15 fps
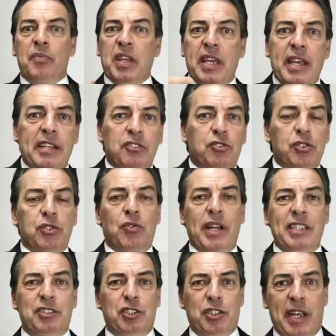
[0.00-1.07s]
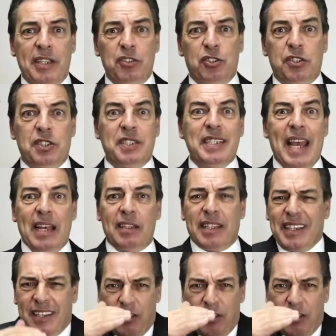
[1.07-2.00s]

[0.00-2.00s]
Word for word: The interest rate changes daily.